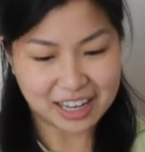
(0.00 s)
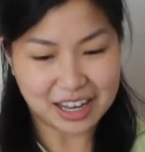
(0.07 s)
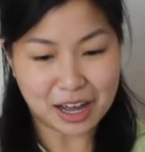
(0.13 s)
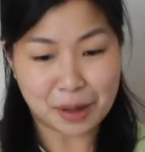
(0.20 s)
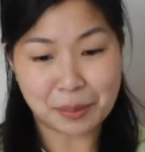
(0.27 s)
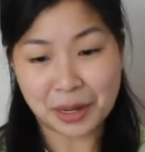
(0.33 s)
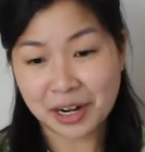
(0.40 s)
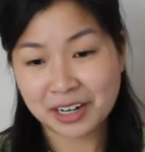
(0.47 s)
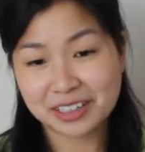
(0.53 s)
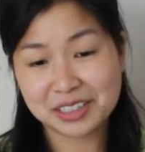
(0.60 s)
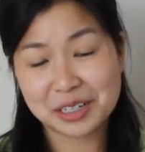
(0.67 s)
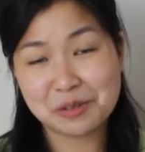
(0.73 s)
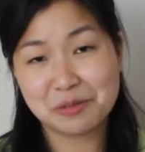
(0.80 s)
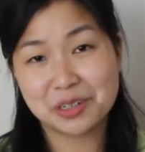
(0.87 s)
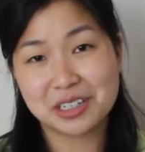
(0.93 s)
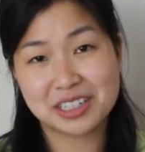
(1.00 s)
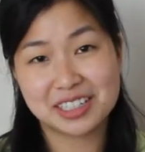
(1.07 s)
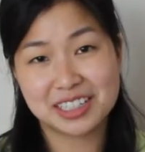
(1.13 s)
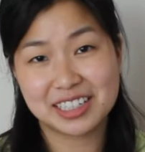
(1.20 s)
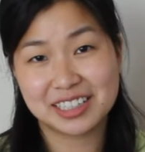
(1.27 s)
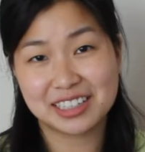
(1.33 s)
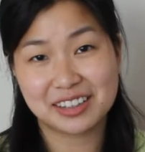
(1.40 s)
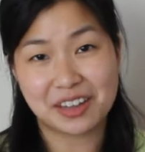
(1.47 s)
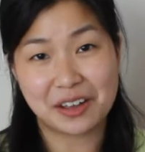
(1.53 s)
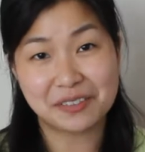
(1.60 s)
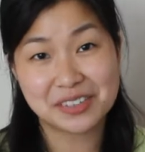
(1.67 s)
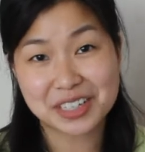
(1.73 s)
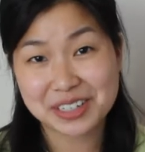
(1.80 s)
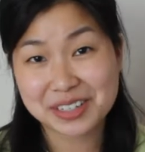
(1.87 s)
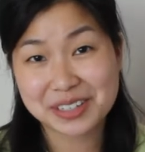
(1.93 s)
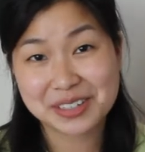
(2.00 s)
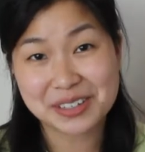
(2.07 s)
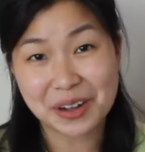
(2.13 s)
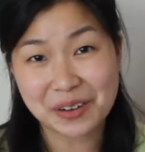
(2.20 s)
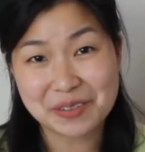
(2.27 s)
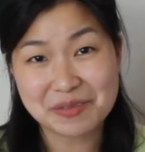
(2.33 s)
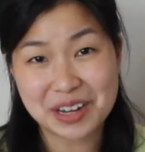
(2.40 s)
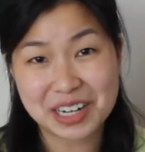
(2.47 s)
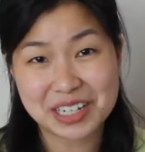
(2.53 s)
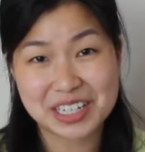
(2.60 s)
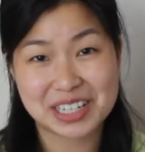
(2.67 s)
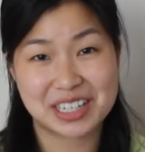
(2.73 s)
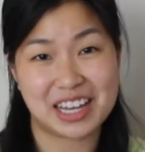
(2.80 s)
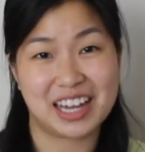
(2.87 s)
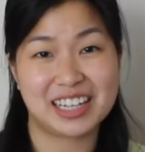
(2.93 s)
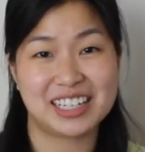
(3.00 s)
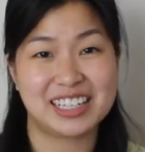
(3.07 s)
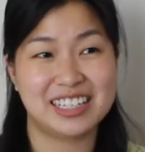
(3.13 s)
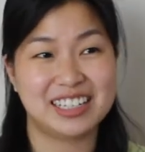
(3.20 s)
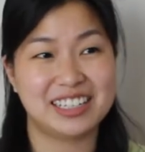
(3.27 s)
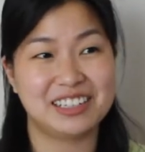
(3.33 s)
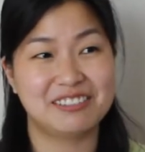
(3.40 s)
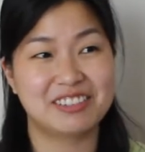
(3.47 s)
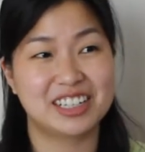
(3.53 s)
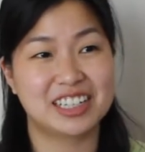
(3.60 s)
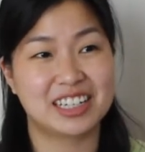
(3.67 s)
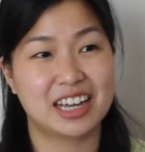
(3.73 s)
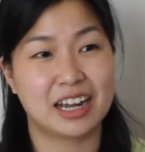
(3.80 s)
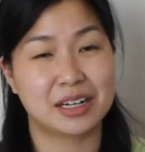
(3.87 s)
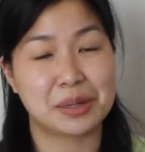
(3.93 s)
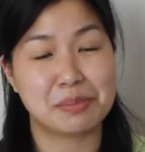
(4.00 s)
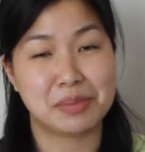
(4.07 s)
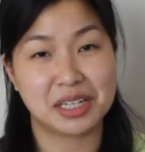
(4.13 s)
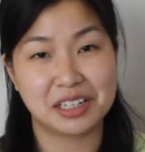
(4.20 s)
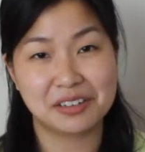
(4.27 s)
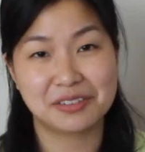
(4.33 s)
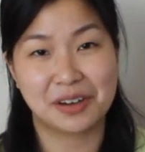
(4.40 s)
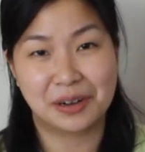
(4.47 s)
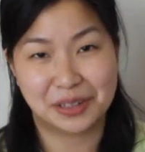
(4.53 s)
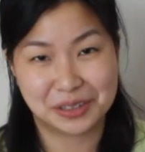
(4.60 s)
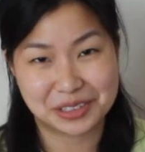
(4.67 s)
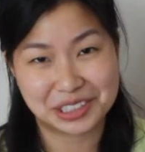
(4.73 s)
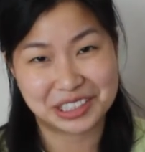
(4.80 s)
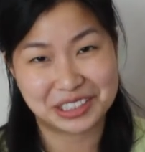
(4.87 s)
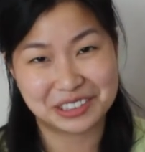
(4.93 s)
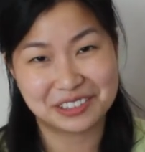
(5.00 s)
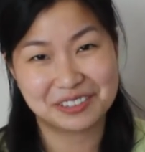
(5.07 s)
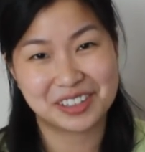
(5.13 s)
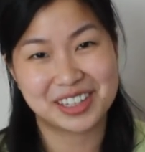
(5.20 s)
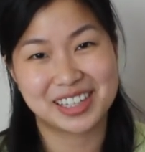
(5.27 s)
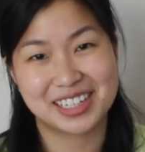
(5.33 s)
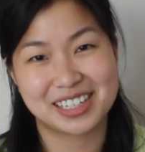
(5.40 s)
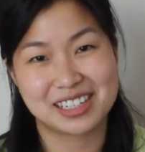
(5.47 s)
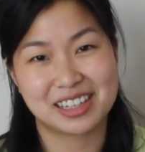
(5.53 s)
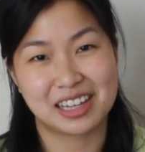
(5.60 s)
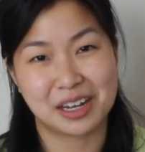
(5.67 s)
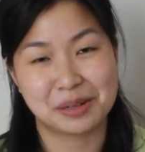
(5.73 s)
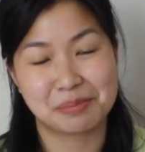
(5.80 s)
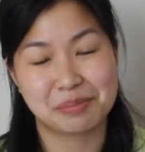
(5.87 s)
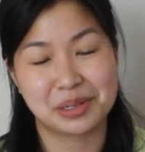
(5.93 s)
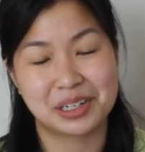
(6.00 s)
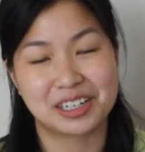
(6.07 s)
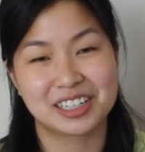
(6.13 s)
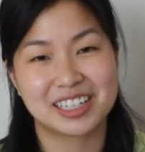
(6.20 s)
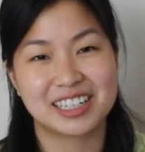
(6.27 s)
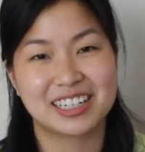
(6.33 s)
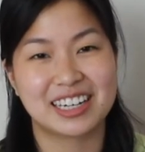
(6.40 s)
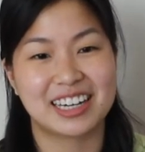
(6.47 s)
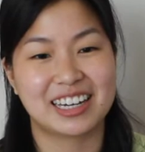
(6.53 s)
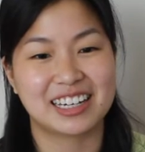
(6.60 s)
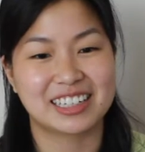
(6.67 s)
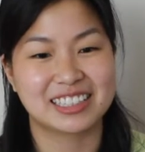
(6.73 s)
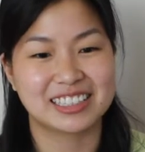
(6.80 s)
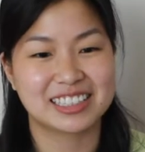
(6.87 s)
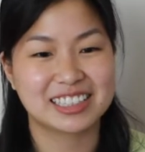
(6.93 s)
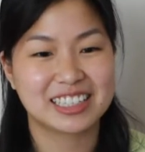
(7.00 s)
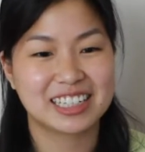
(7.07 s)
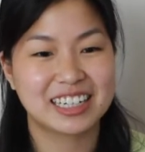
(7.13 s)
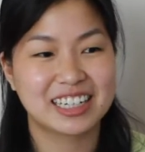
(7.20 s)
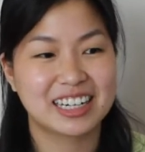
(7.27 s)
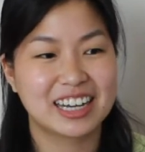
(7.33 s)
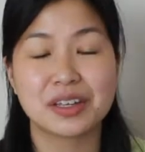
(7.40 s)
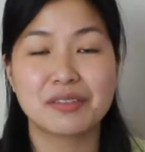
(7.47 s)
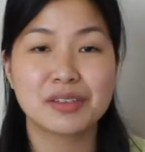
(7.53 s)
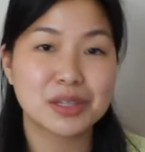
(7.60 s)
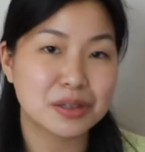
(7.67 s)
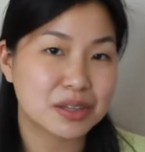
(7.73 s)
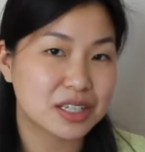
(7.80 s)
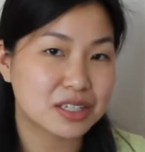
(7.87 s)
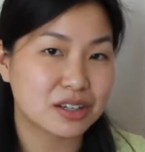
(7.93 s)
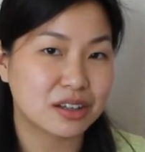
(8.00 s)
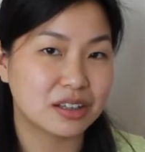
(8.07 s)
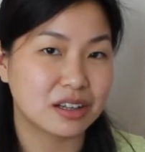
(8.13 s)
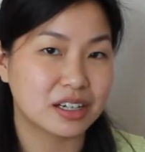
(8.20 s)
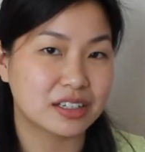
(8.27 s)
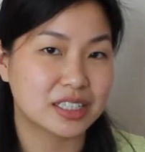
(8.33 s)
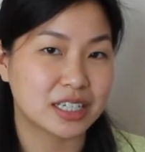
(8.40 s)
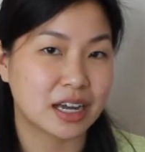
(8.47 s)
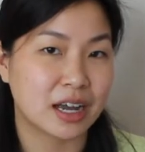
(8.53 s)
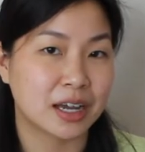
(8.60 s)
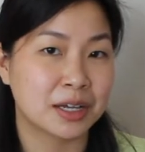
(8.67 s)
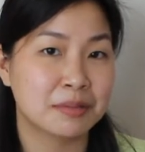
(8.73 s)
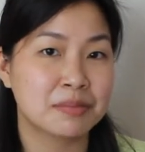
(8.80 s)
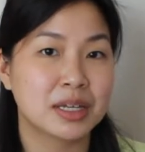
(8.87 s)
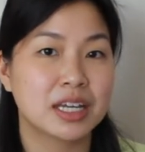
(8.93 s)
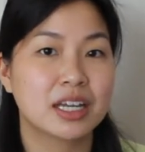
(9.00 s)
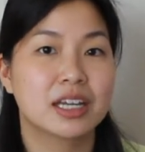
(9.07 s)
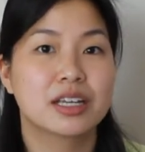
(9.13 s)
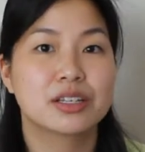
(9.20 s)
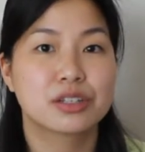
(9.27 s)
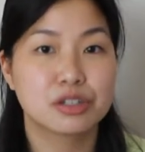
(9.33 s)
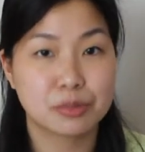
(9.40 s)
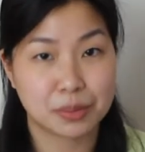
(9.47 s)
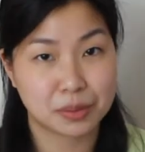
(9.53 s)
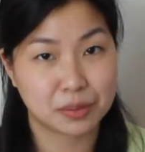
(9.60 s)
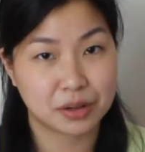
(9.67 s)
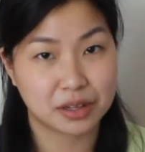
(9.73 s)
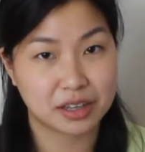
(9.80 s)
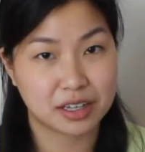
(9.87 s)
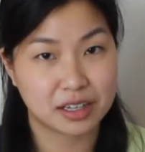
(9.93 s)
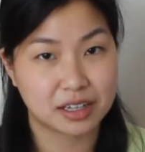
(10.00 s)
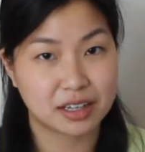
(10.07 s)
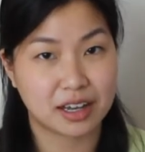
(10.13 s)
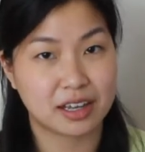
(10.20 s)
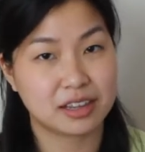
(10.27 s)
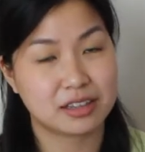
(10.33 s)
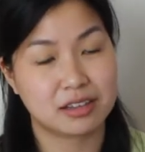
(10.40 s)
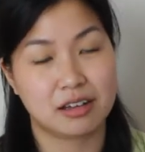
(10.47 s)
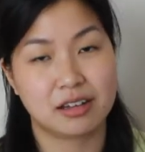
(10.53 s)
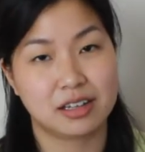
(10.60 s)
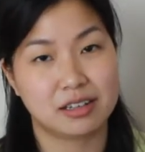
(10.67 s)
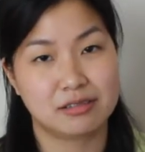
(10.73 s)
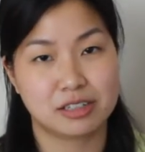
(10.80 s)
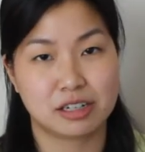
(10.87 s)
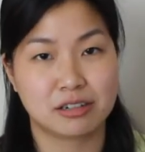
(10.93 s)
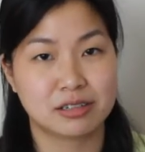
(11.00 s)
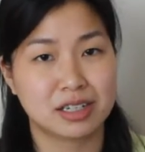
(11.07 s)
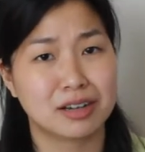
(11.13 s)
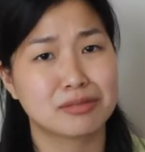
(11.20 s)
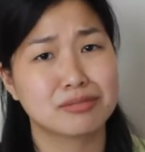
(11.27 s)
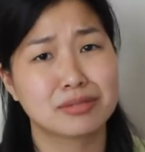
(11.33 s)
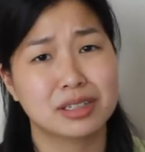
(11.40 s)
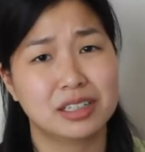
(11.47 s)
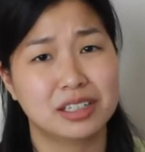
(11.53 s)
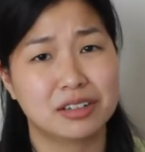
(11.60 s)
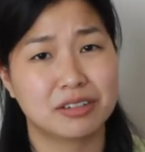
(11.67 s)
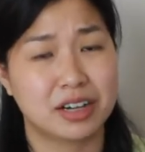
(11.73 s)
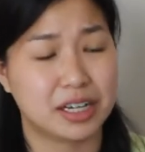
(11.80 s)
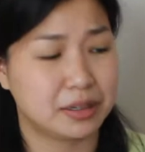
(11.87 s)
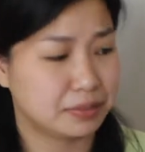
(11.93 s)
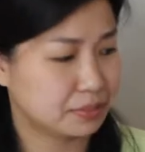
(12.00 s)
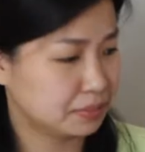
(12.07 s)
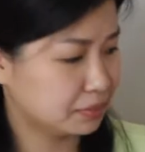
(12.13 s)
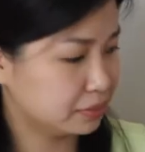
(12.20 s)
Apparently Wilson loved it so much that he even had a mini photo shoot with this Line book, and even though this took a lot of time, super worth it. I thought it turned out really great.